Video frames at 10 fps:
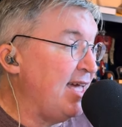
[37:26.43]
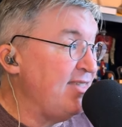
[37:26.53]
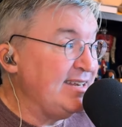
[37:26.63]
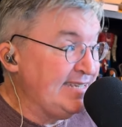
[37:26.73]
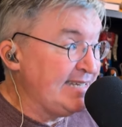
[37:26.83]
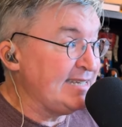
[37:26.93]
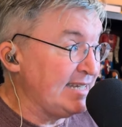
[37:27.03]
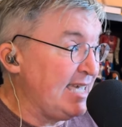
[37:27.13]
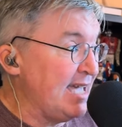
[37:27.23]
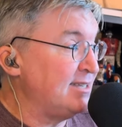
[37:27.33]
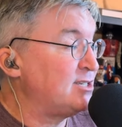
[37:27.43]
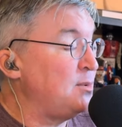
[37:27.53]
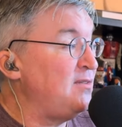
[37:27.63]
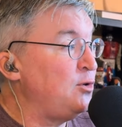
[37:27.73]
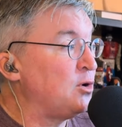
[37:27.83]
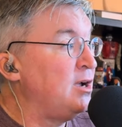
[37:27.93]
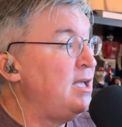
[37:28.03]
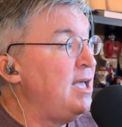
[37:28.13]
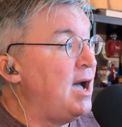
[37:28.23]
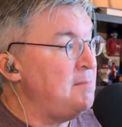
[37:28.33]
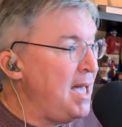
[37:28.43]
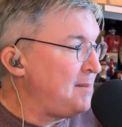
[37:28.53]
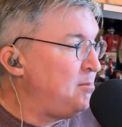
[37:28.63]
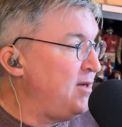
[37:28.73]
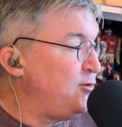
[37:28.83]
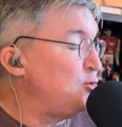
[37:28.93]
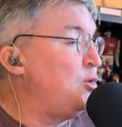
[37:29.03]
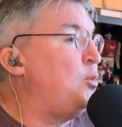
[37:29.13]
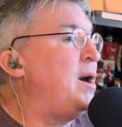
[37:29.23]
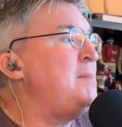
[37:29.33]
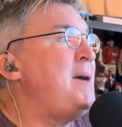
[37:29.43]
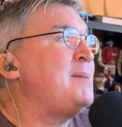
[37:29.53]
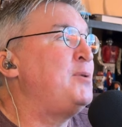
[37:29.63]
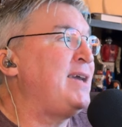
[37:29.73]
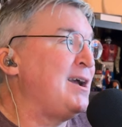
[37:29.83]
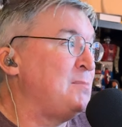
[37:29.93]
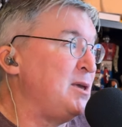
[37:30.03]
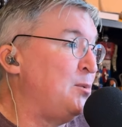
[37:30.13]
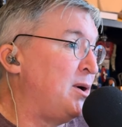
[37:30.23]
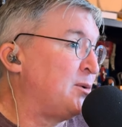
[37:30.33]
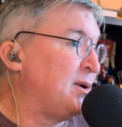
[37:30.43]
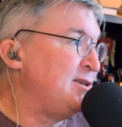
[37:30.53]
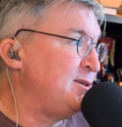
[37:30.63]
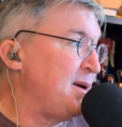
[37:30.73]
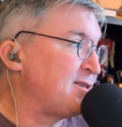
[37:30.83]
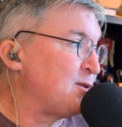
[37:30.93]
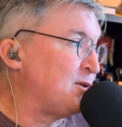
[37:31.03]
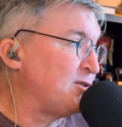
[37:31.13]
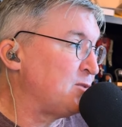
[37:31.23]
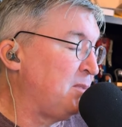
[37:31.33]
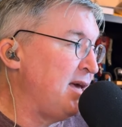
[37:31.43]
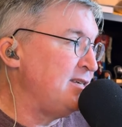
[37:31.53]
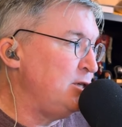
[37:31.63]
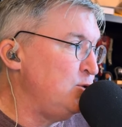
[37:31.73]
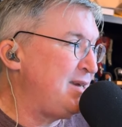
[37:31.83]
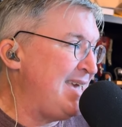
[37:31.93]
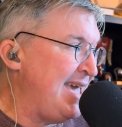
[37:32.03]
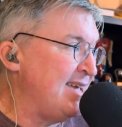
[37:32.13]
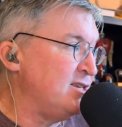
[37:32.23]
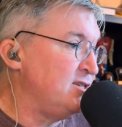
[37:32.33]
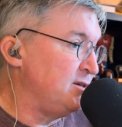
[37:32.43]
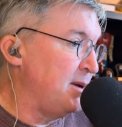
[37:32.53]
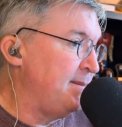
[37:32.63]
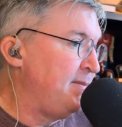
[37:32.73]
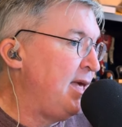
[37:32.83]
And they didn't again. So if you're a Mac if you want a MacBook Air but you want to run two external displays, you can't do it.